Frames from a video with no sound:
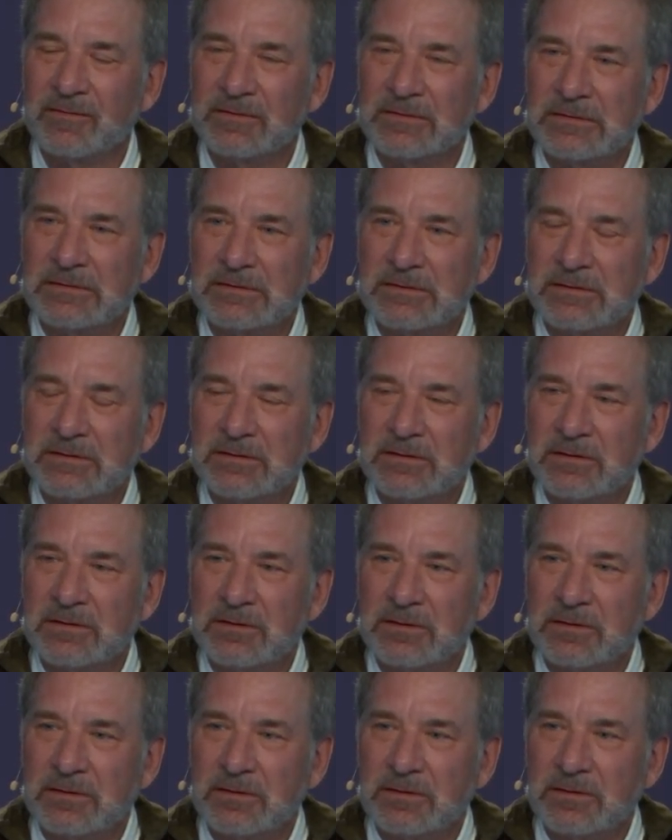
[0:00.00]

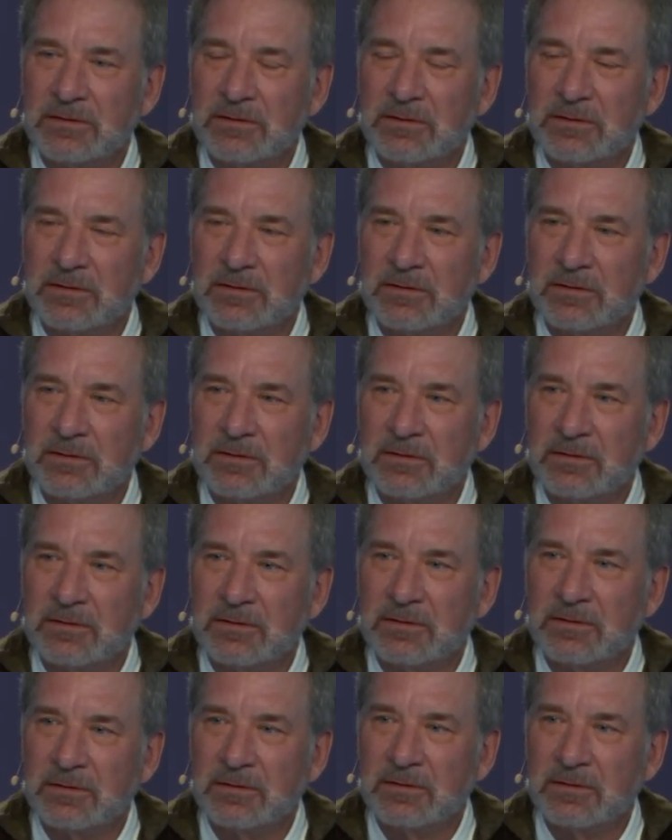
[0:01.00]

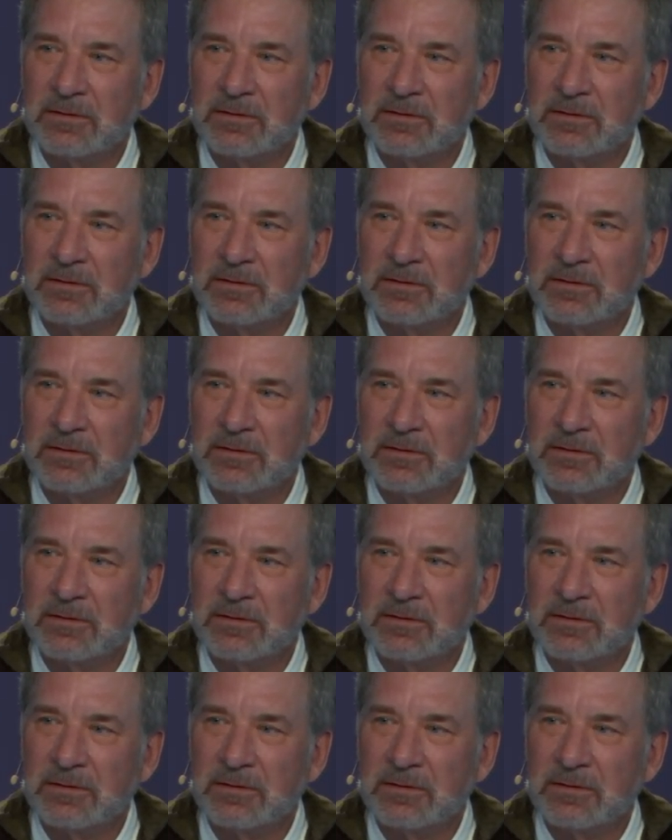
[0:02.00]
Nothing is said.